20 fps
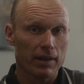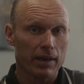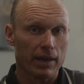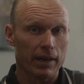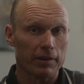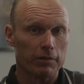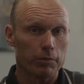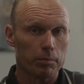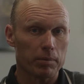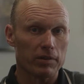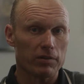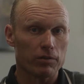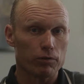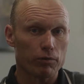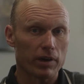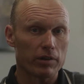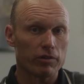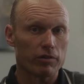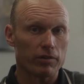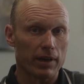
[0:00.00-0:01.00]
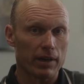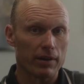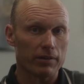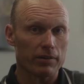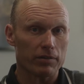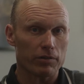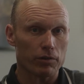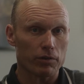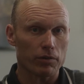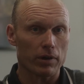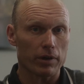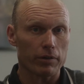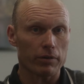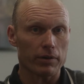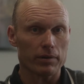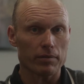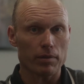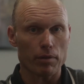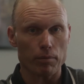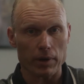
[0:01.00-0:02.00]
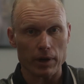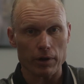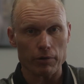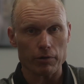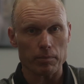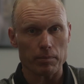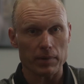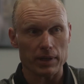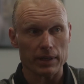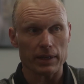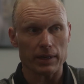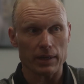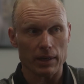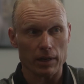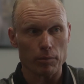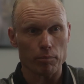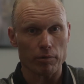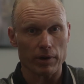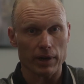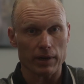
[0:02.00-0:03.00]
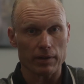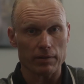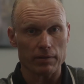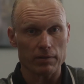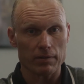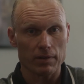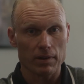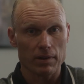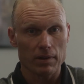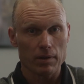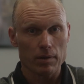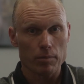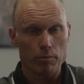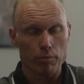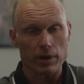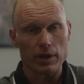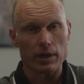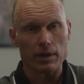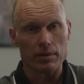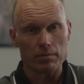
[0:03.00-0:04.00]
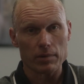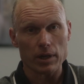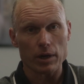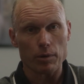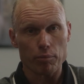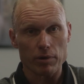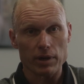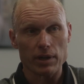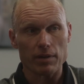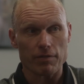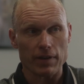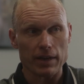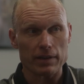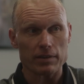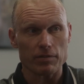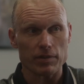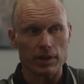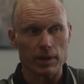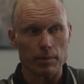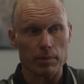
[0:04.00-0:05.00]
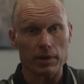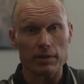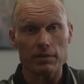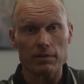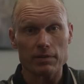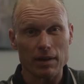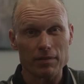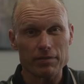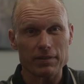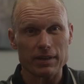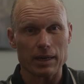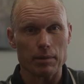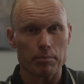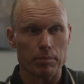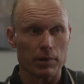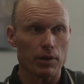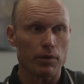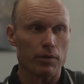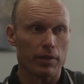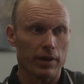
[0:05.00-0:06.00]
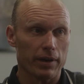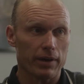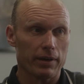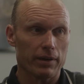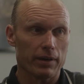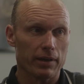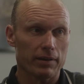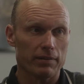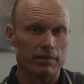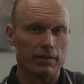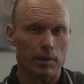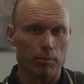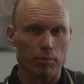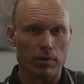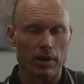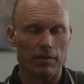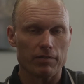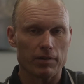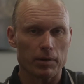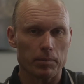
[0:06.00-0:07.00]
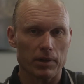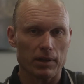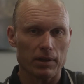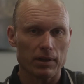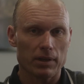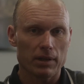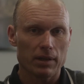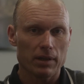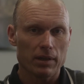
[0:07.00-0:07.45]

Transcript: And it's been stretched down to $200, $300 million brands pretty effectively, but it's tough to get below there and stay profitable.